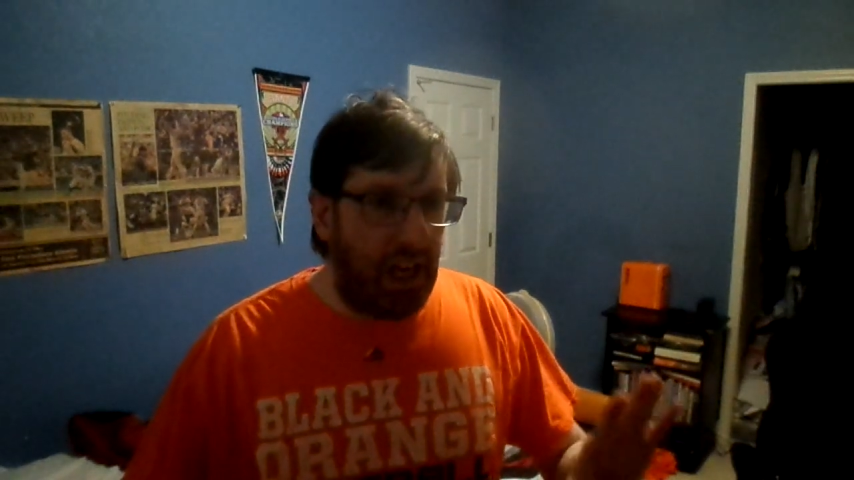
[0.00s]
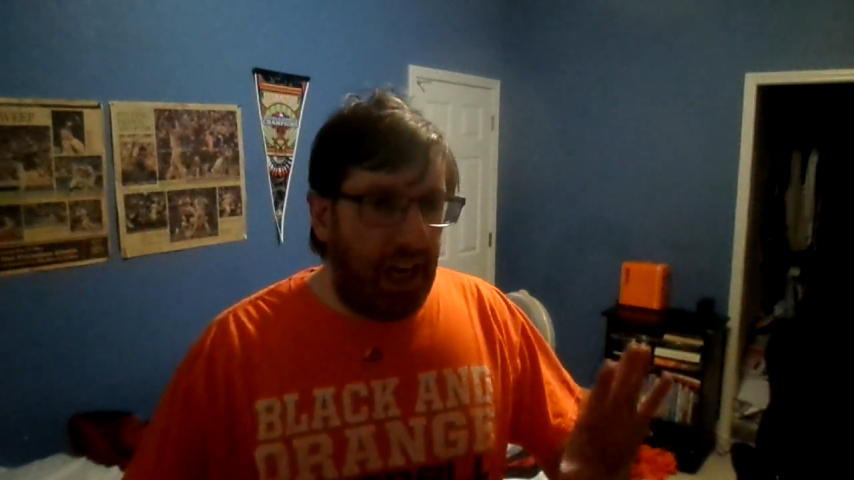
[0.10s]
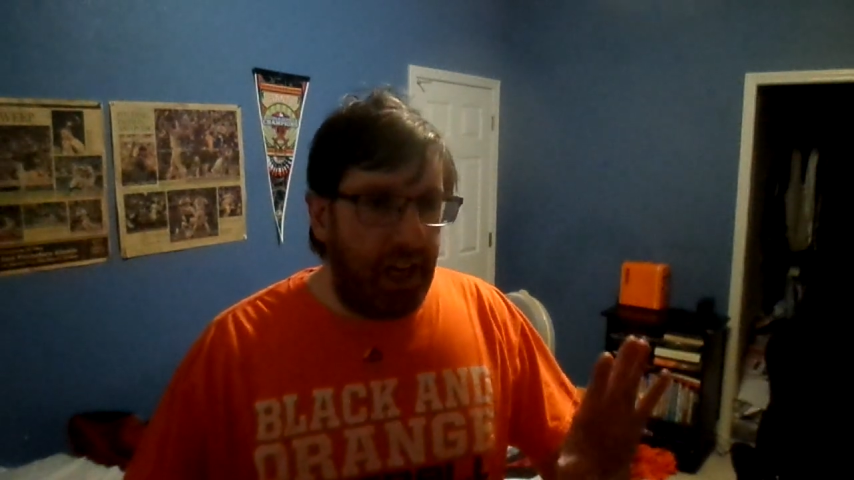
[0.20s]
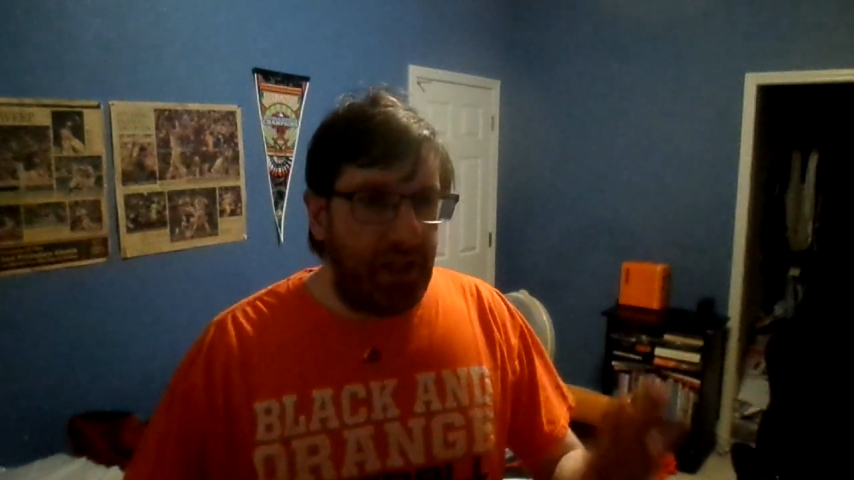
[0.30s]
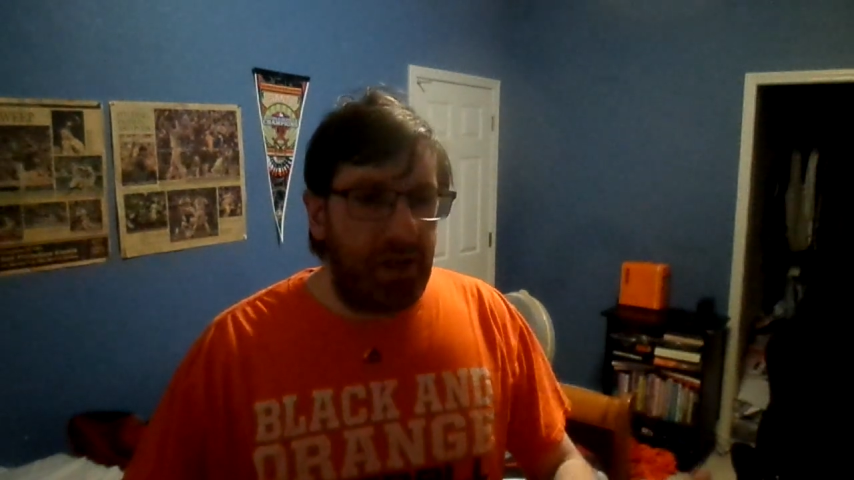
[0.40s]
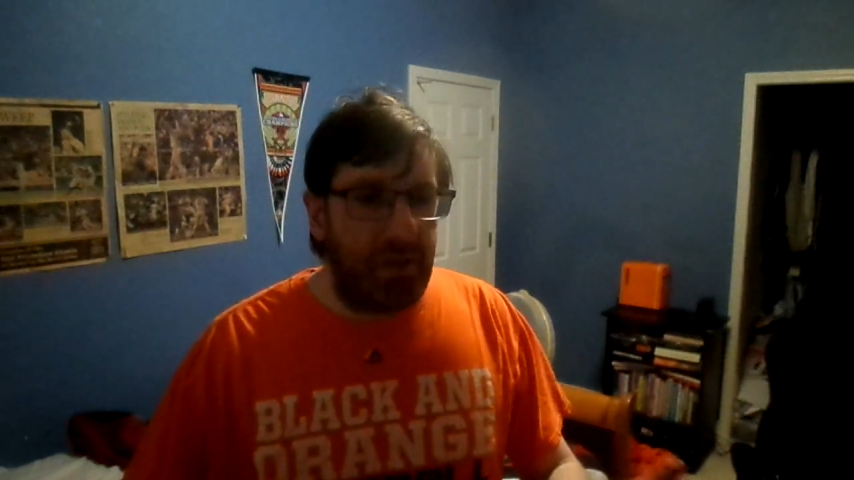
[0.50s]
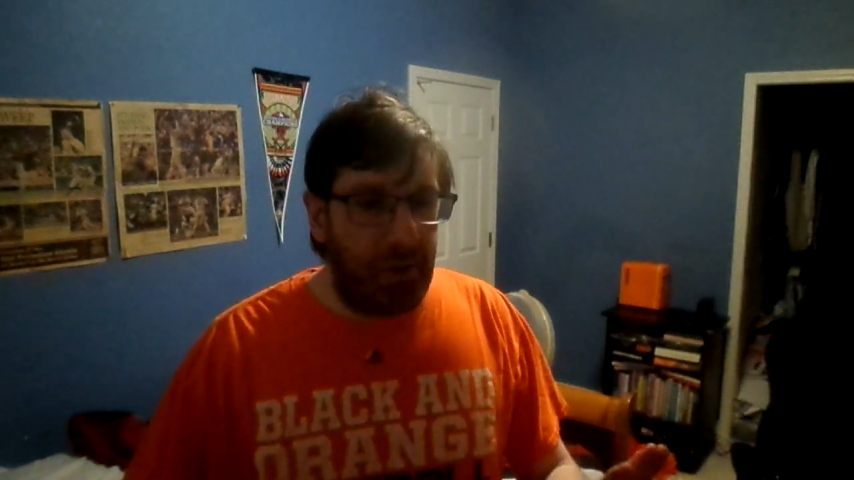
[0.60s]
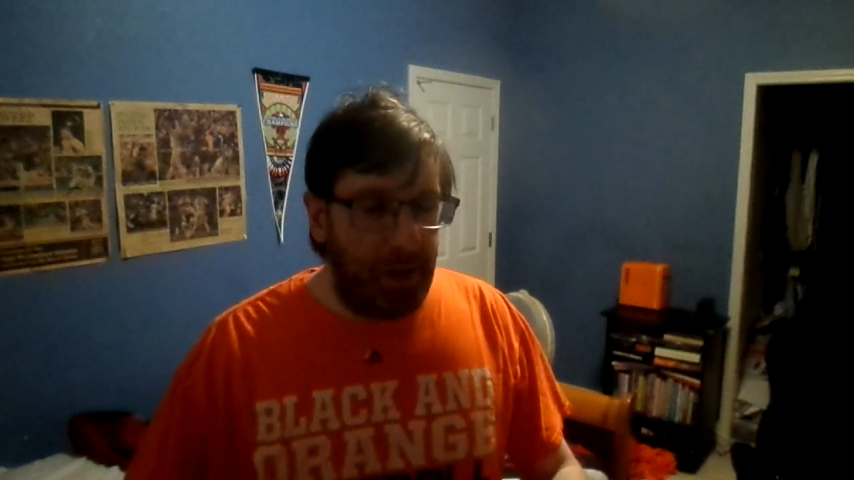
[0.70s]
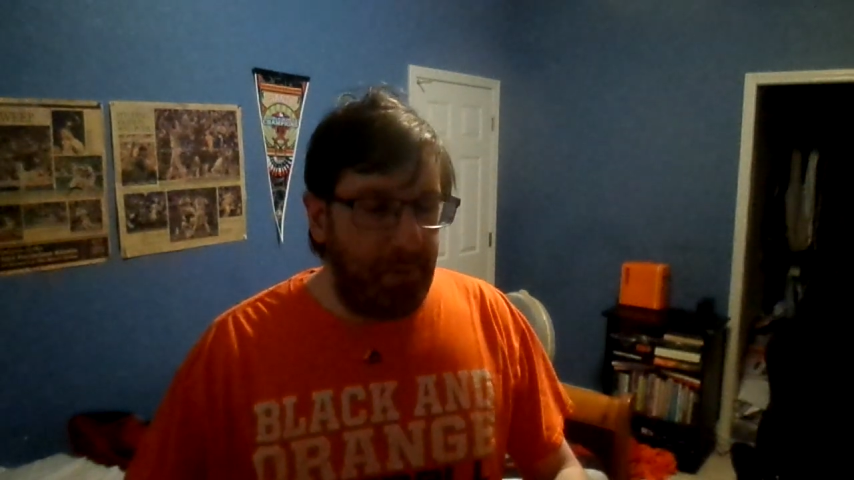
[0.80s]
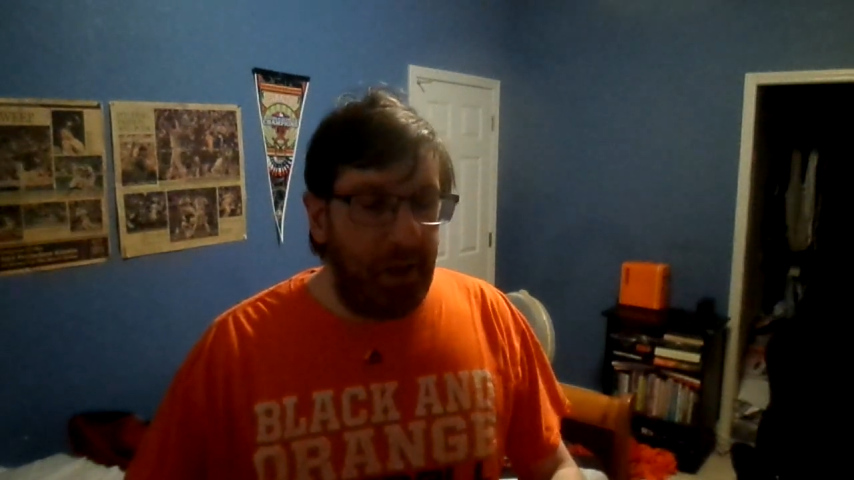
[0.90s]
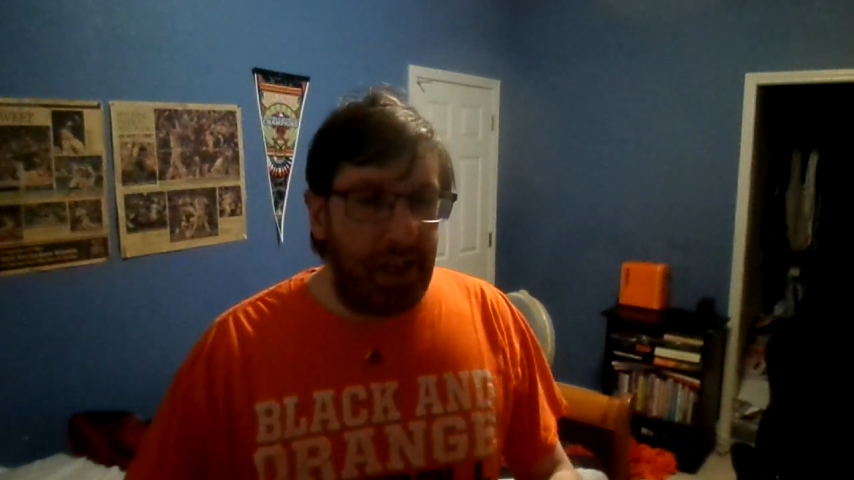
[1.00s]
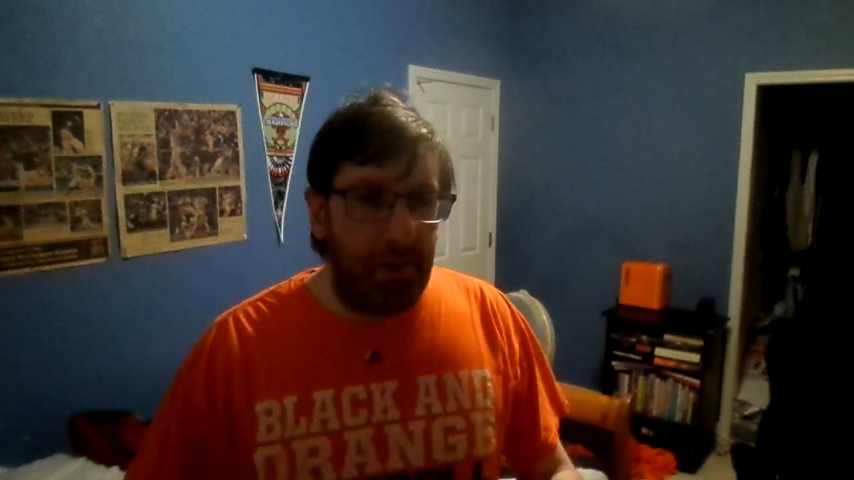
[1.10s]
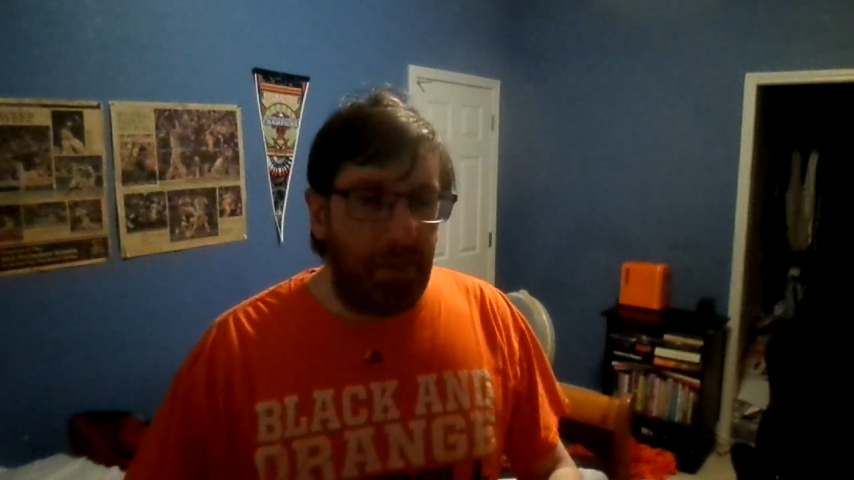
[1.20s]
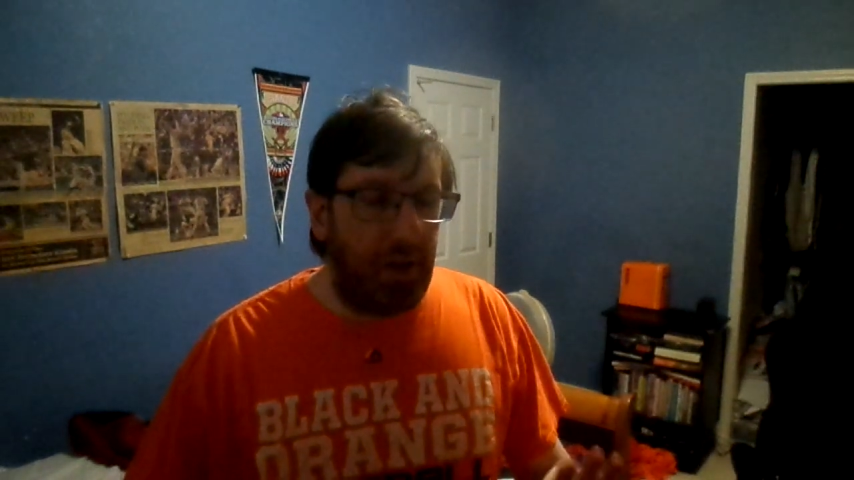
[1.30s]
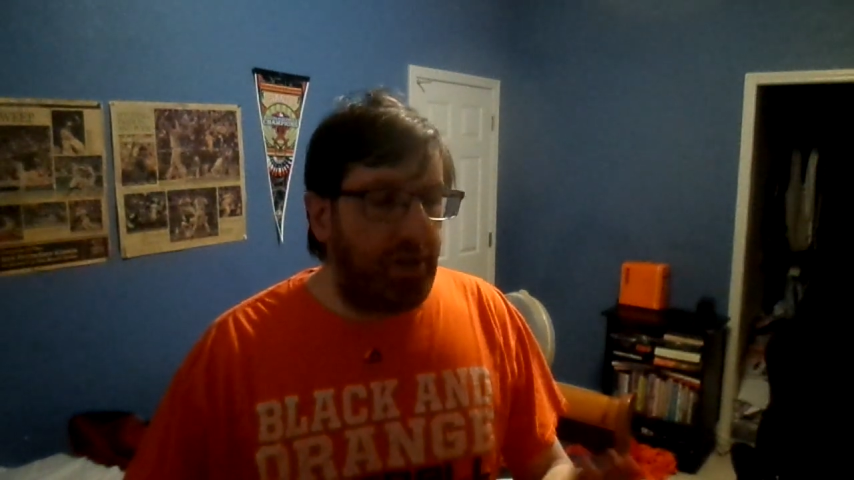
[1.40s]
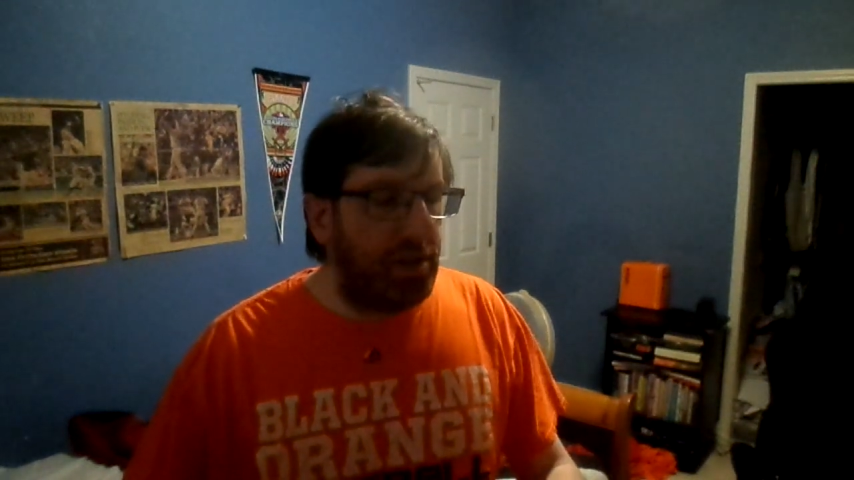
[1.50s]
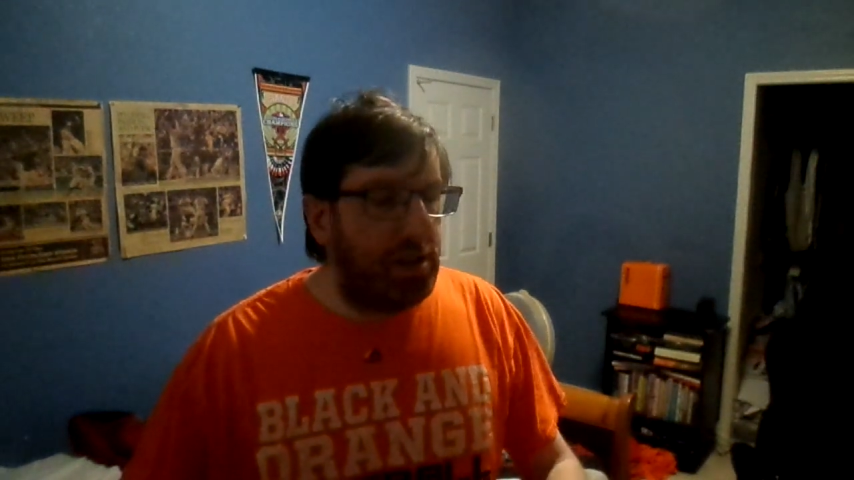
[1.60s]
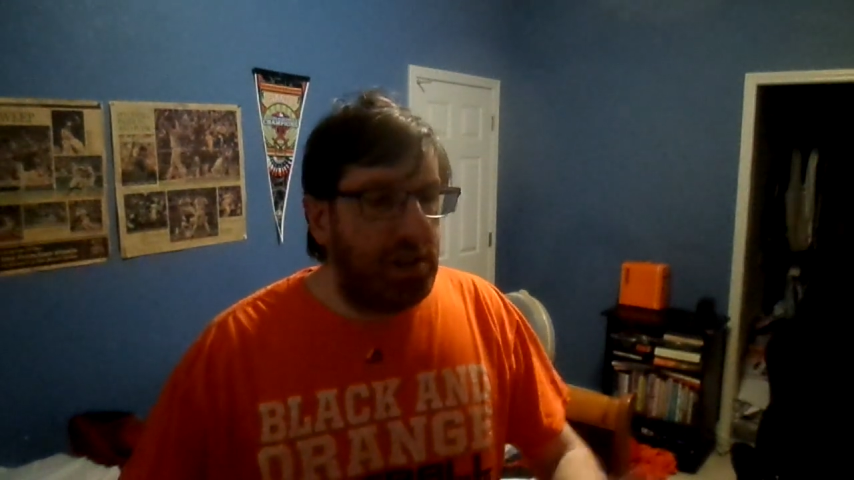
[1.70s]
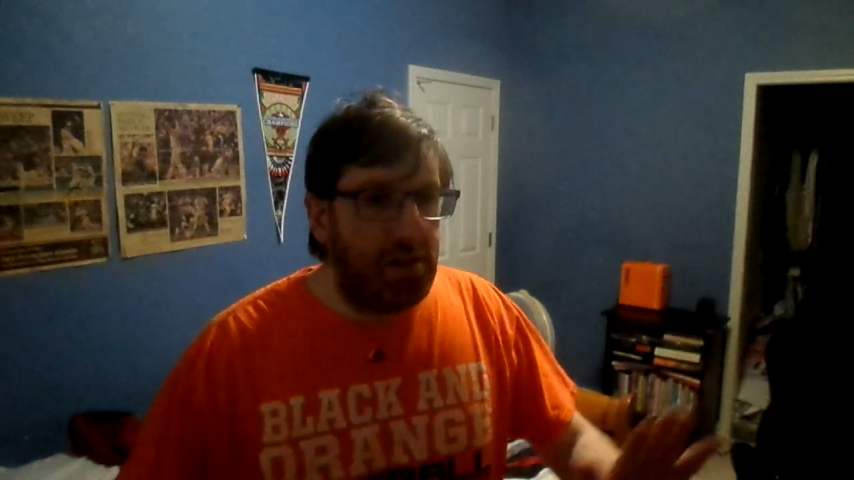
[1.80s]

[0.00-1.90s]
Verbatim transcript: I just want to make it perfectly